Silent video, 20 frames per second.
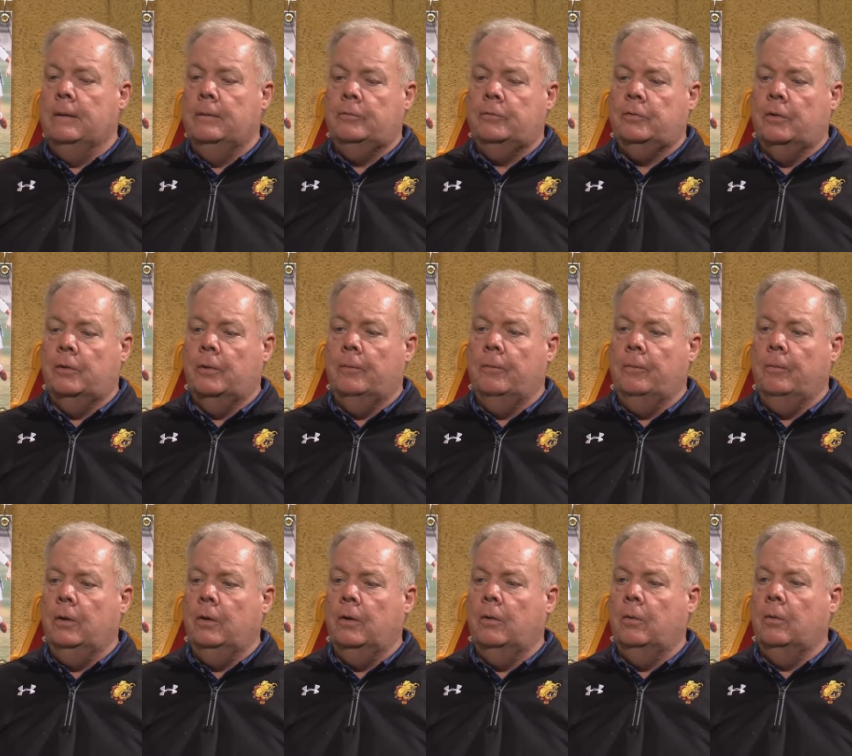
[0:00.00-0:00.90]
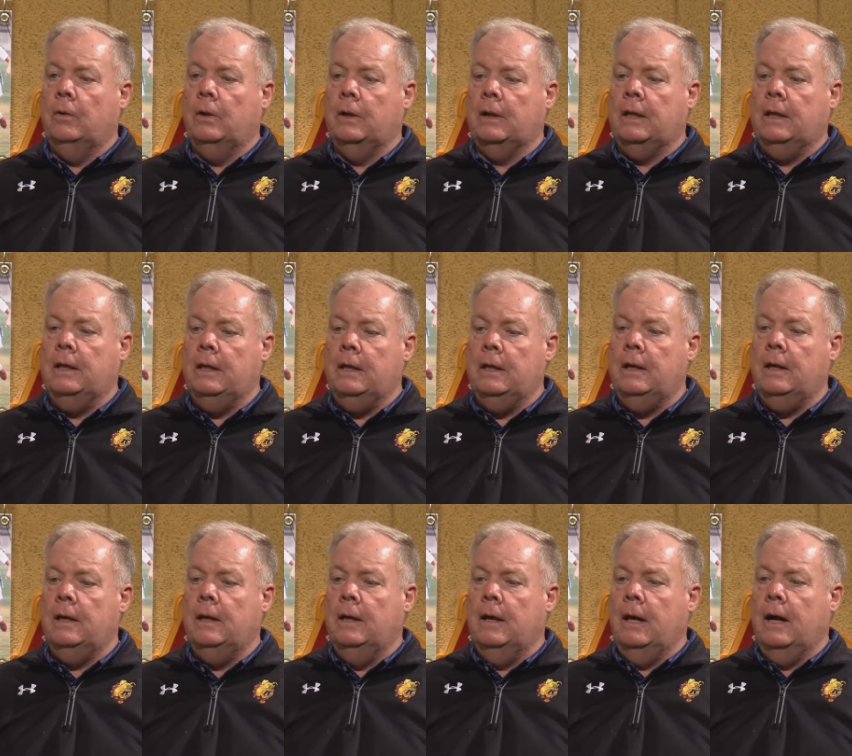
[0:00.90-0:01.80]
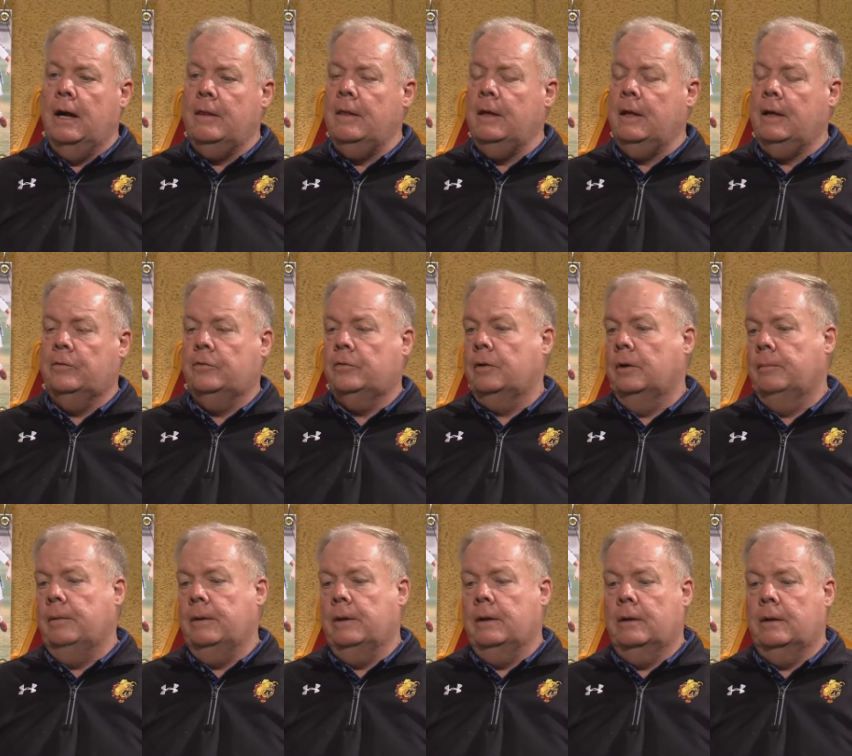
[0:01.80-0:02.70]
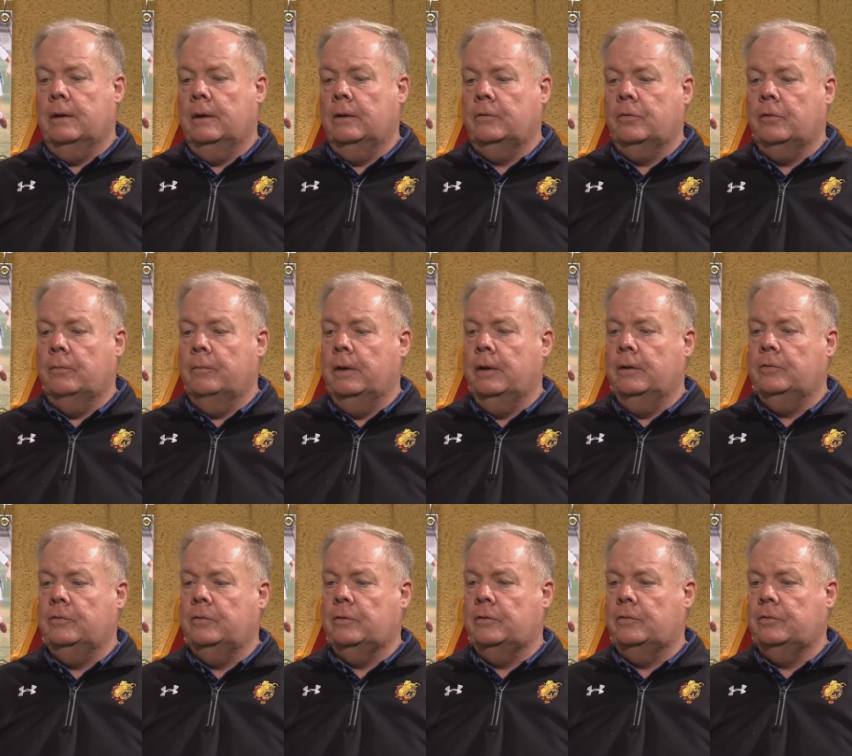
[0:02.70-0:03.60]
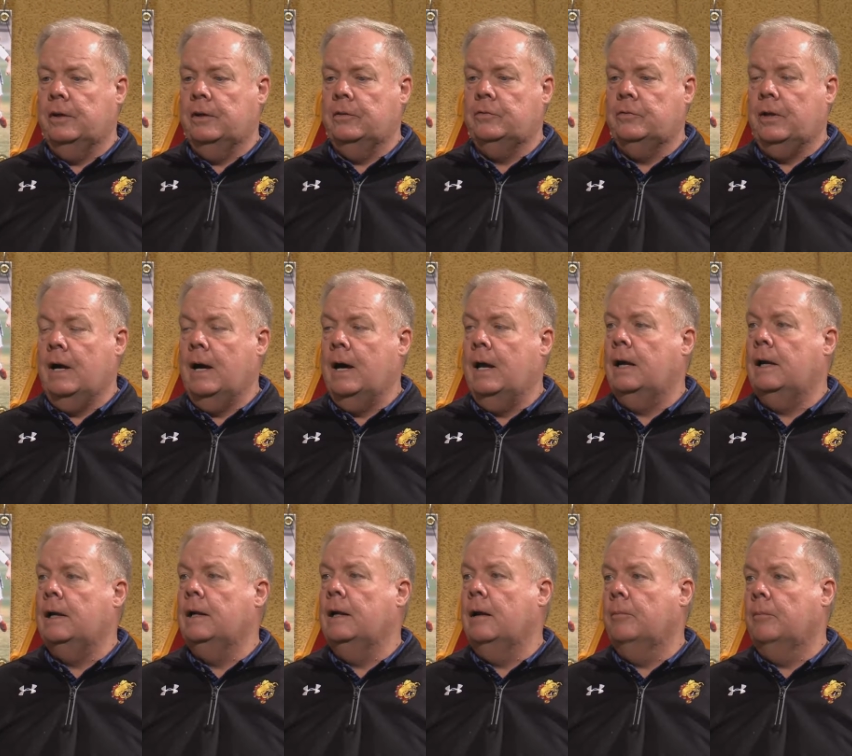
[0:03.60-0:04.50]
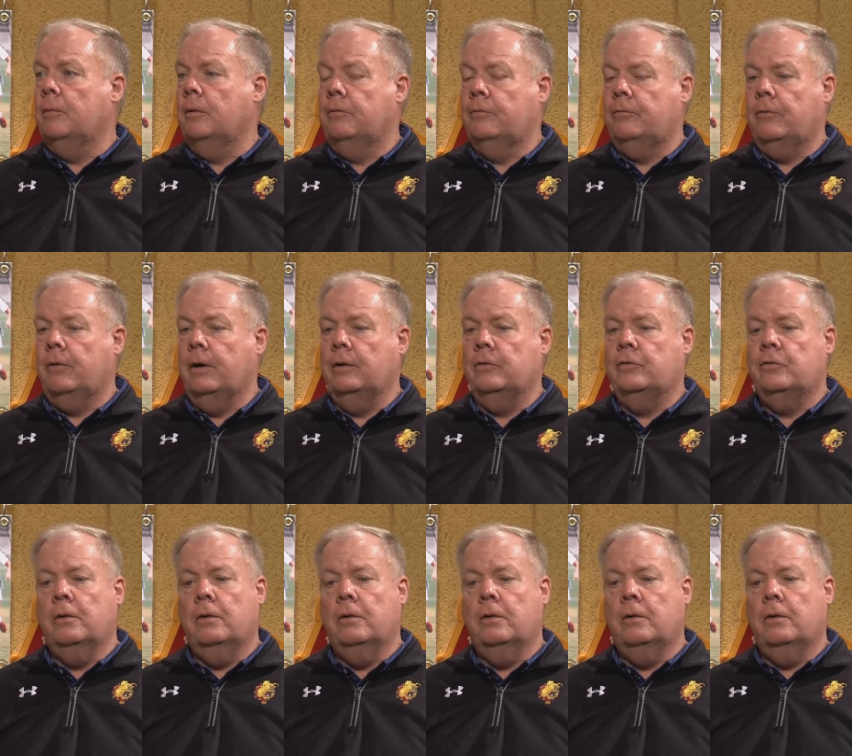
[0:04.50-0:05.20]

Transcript: So, you know, the key, I think it's going to be a, a tremendous success on a number of fronts.